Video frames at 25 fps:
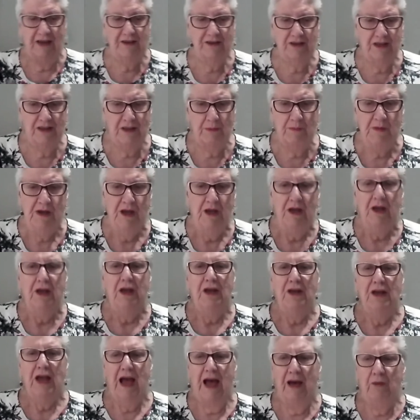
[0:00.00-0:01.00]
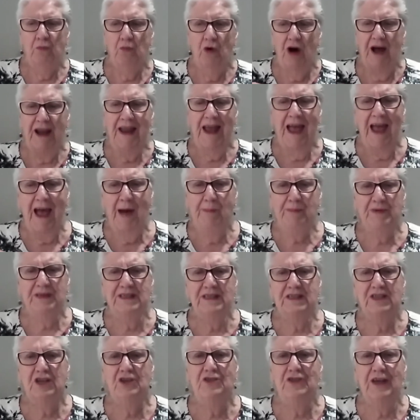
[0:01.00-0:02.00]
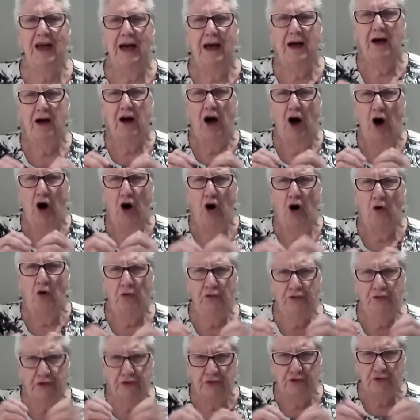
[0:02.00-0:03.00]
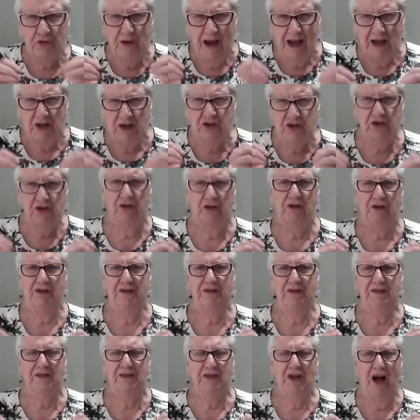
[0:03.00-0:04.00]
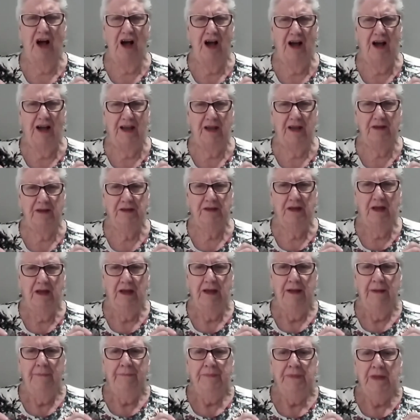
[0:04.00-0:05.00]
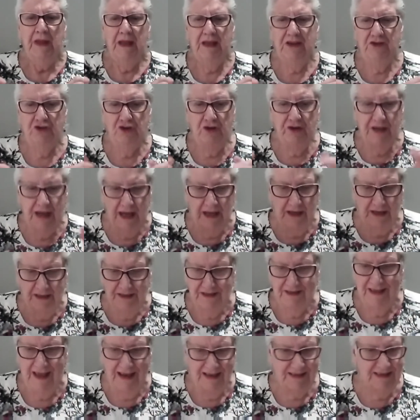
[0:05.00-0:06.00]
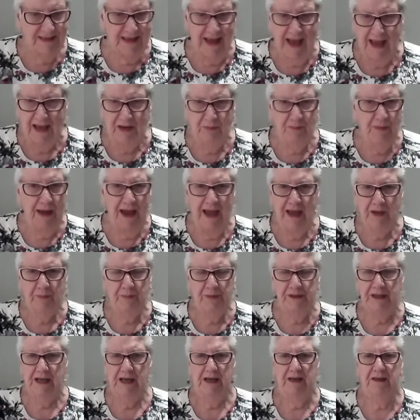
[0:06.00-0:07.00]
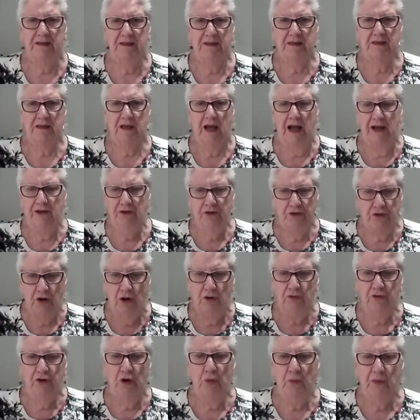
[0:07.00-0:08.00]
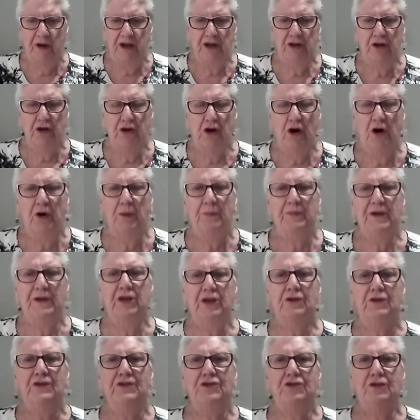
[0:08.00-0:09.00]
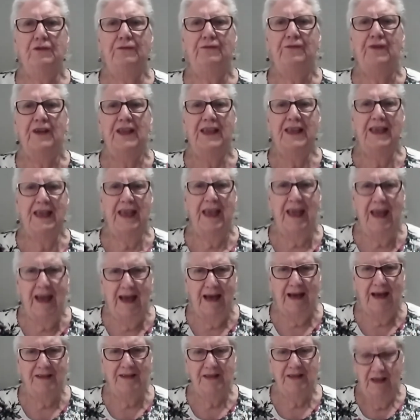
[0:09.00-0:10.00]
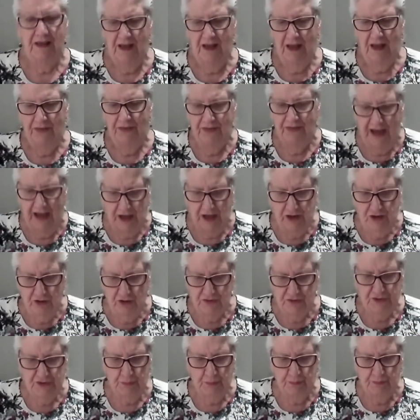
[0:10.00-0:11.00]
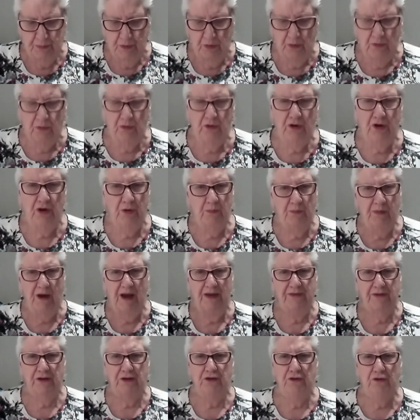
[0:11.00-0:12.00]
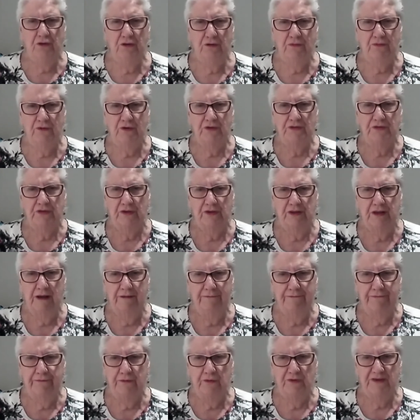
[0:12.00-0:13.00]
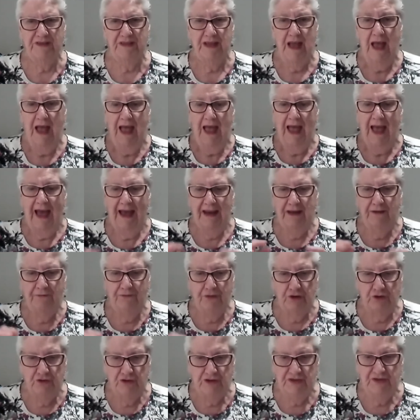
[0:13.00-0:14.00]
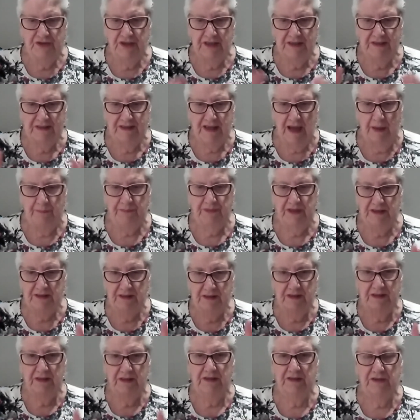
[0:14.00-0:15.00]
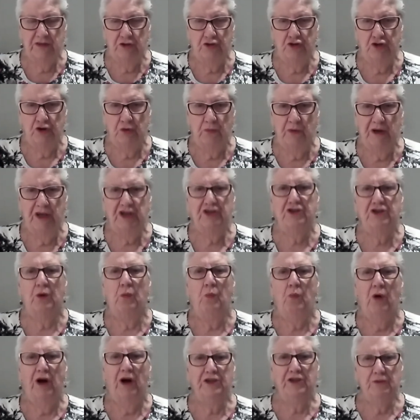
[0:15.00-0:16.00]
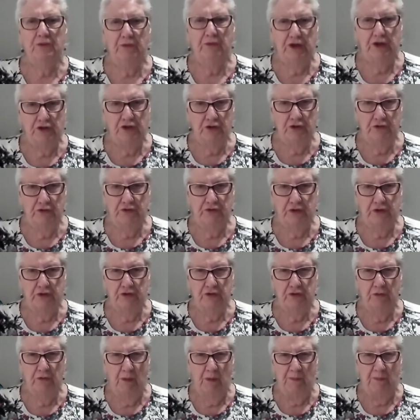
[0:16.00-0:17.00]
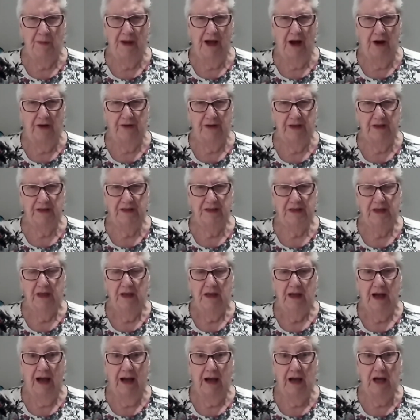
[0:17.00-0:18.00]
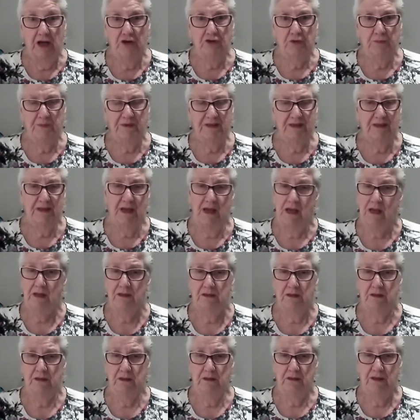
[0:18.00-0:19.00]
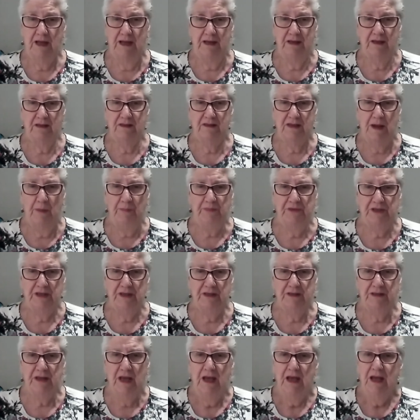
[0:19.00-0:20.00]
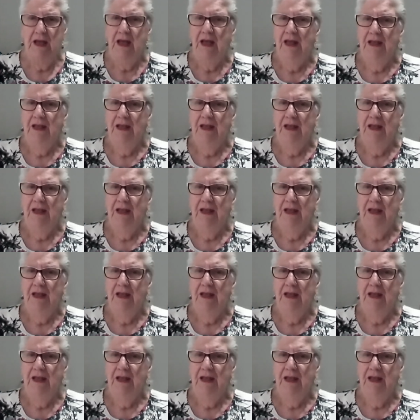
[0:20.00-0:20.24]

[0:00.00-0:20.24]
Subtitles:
get to them. And what happens to that whole structure inside is you get into that sad, mad place and you don't know where to go, because you forget that you're supported by the universal love force. And if you just accept, this is the situation, what do I choose to do about it? 100%, that acceptance.